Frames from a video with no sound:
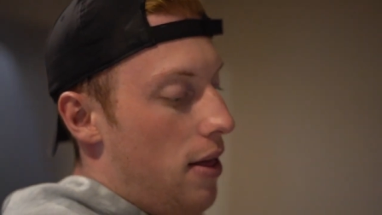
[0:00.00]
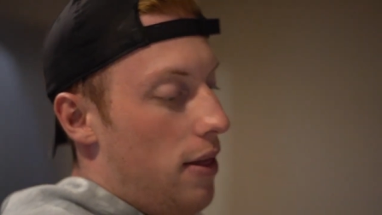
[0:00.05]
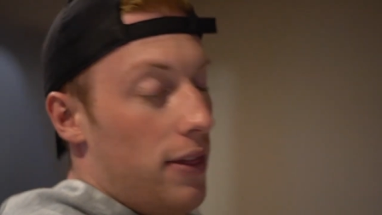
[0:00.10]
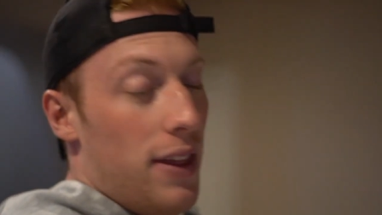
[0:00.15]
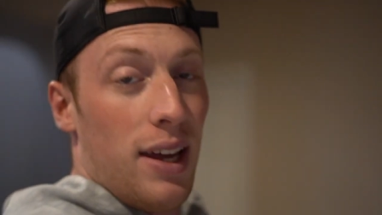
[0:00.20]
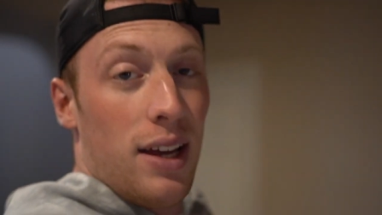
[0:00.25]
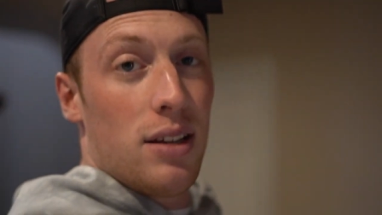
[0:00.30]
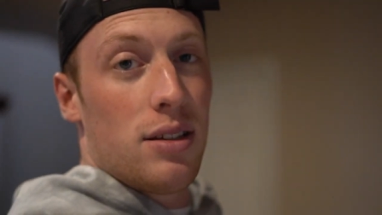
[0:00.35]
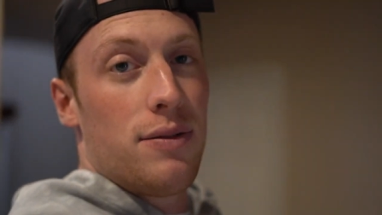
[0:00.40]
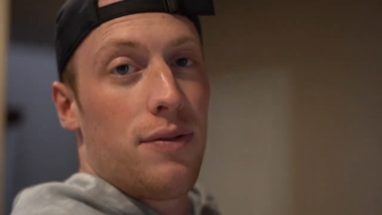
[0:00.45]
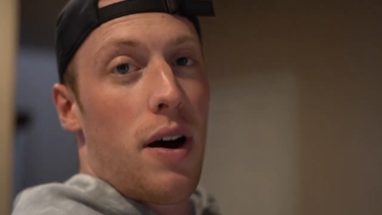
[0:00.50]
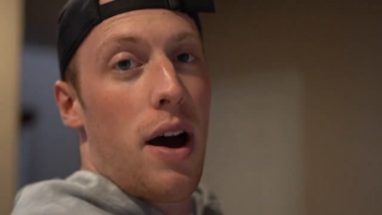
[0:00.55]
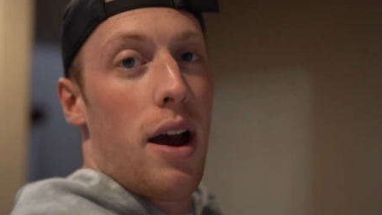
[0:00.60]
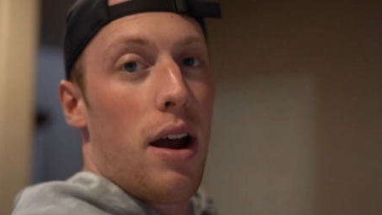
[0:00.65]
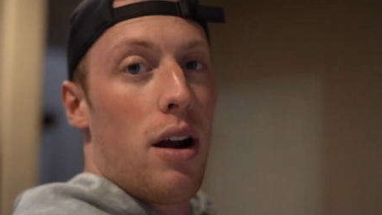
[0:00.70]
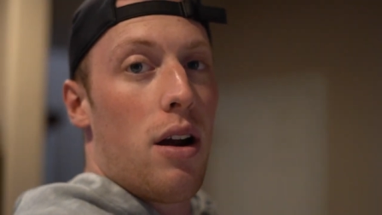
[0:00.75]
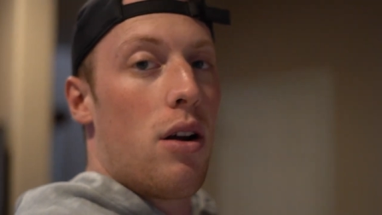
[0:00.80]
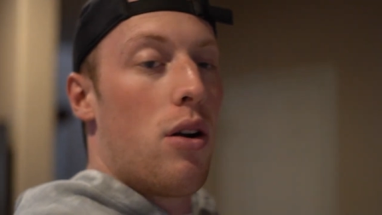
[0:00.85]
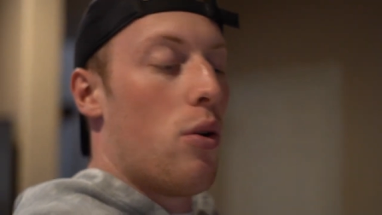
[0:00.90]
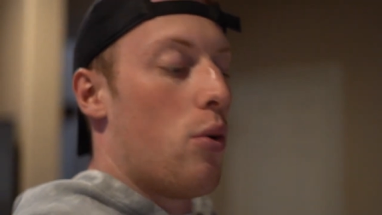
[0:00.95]
thing is
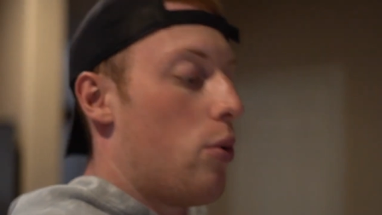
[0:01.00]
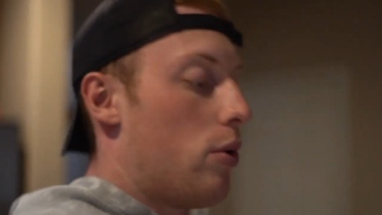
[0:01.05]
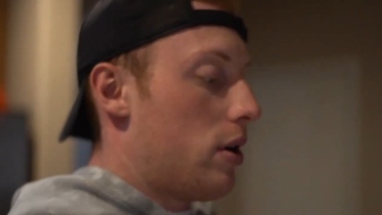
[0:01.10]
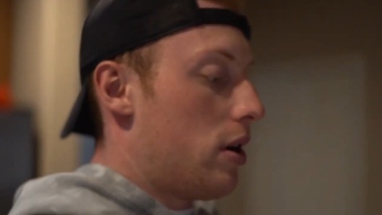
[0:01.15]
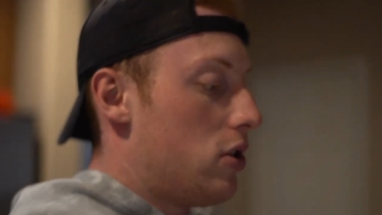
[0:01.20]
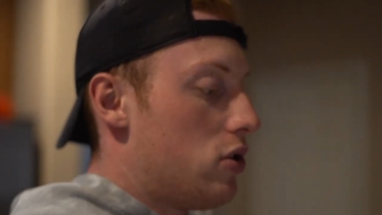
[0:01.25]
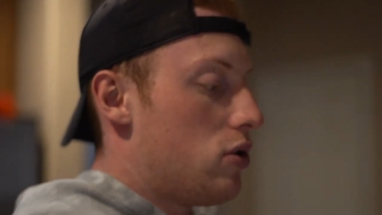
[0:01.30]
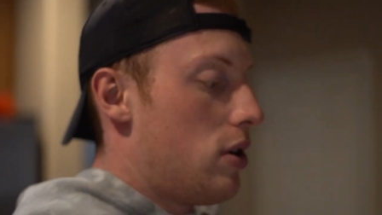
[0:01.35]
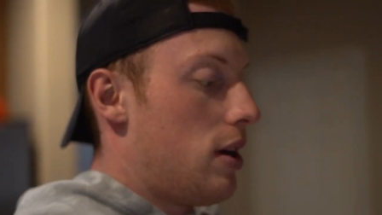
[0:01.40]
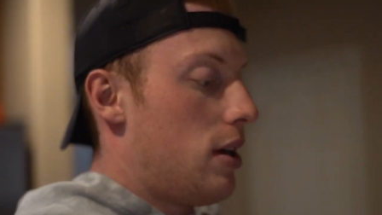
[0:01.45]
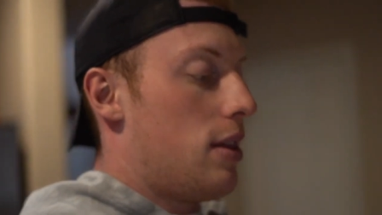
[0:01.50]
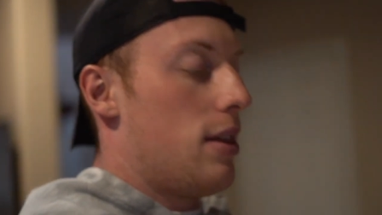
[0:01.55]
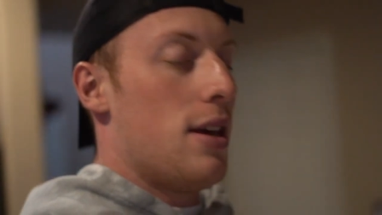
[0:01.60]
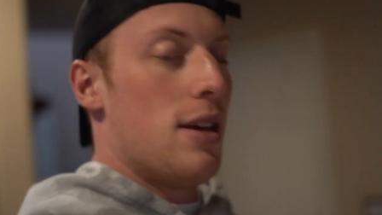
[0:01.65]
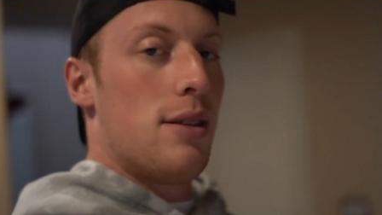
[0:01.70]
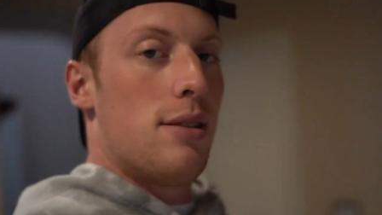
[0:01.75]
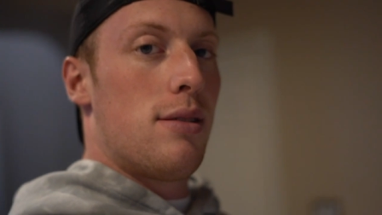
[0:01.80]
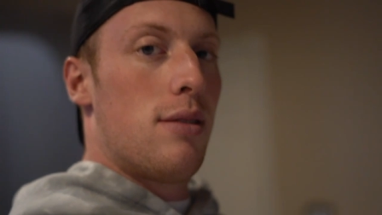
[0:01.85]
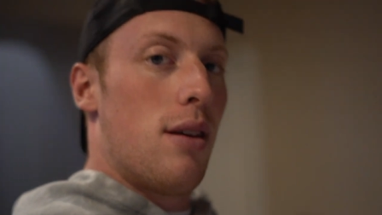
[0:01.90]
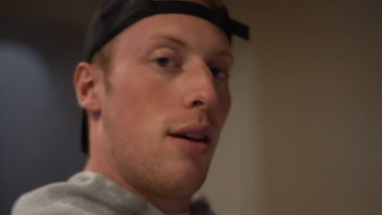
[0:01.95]
fire. We're gonna drink
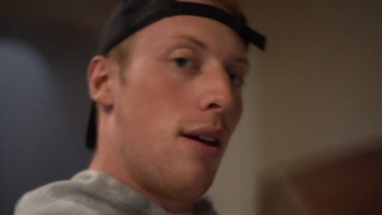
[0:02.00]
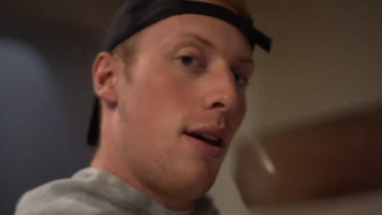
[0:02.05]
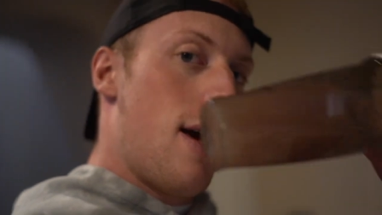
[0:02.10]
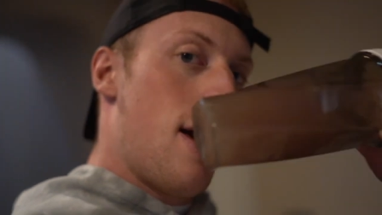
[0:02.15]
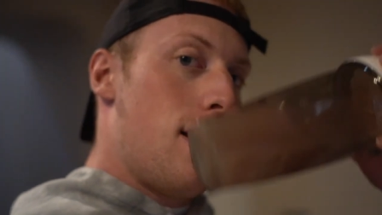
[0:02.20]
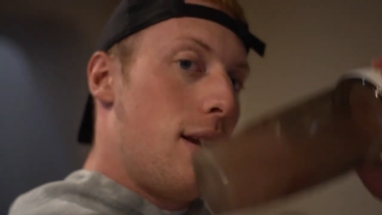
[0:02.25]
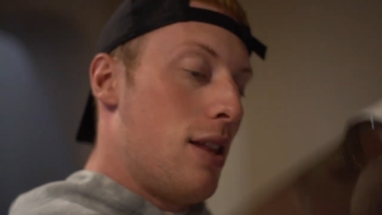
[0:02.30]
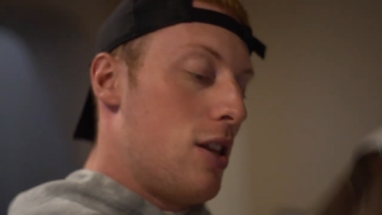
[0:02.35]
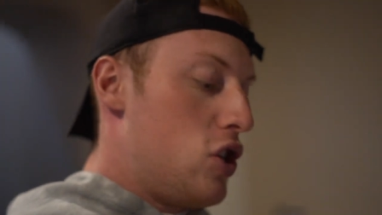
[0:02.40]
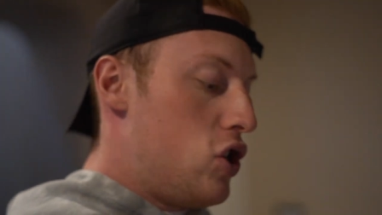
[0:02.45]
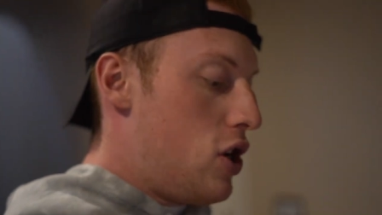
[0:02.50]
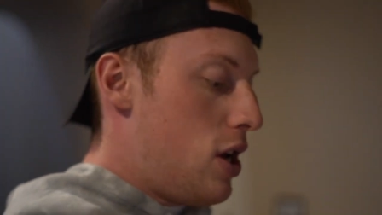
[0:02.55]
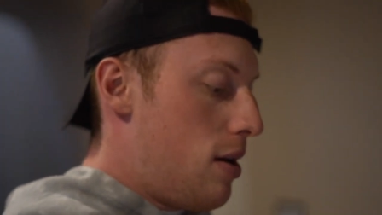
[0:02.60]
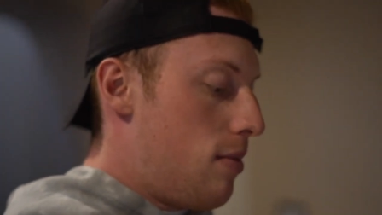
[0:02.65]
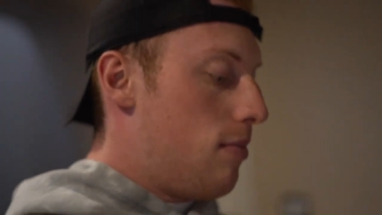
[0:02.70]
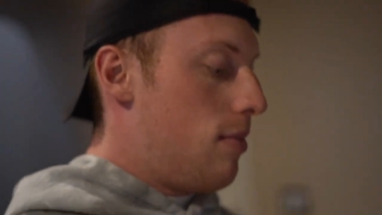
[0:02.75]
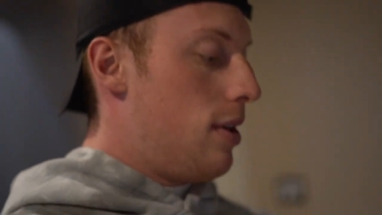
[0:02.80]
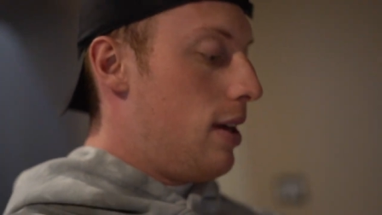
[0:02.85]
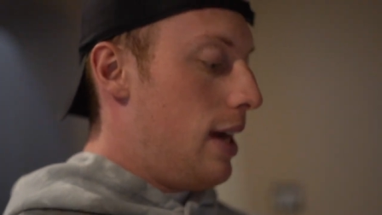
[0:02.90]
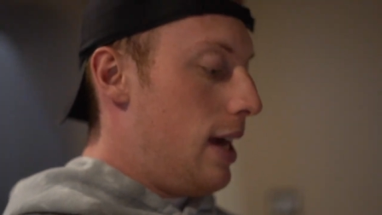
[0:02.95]
this, head to the
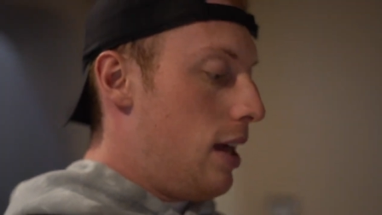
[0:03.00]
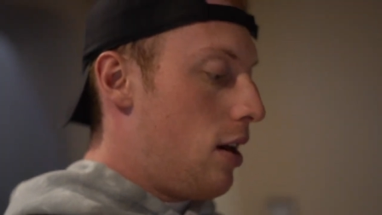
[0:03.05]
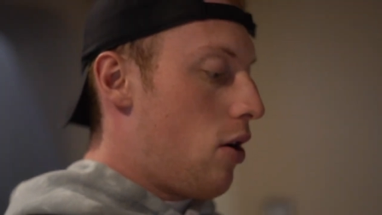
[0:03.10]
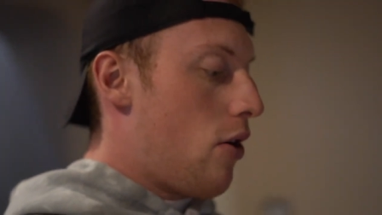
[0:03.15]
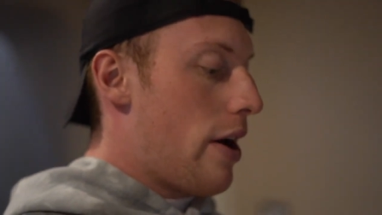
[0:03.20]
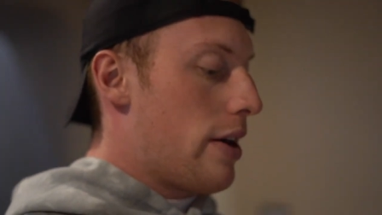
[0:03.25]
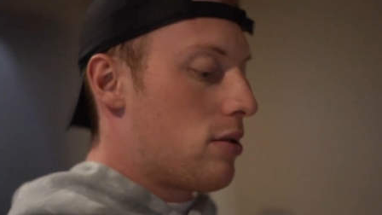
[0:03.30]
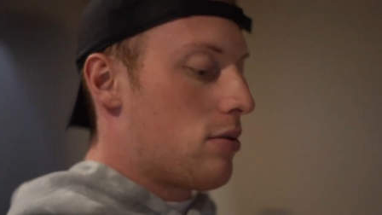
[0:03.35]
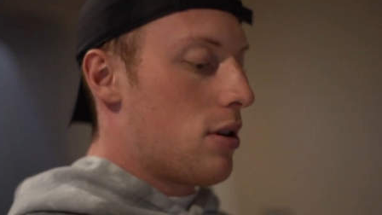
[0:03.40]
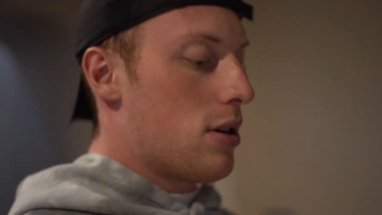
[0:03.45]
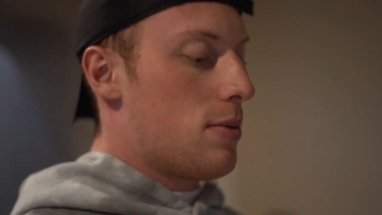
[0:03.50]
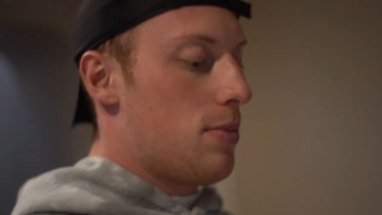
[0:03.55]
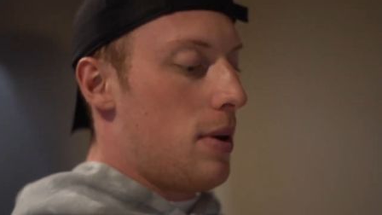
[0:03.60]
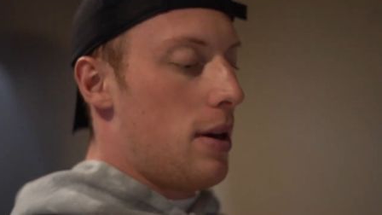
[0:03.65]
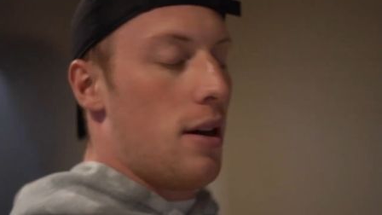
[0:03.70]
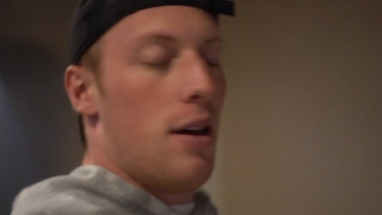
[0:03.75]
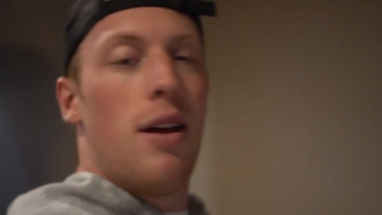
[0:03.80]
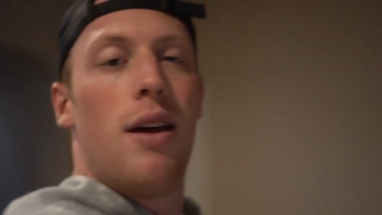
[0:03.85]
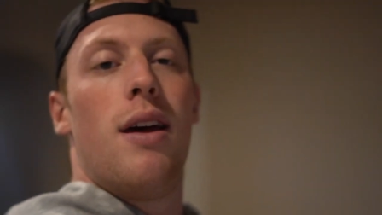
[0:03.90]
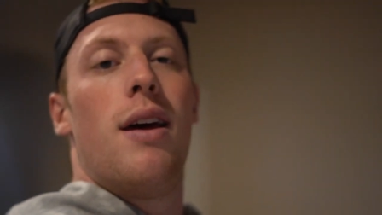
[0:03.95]
gym, eat our Rice Krispie,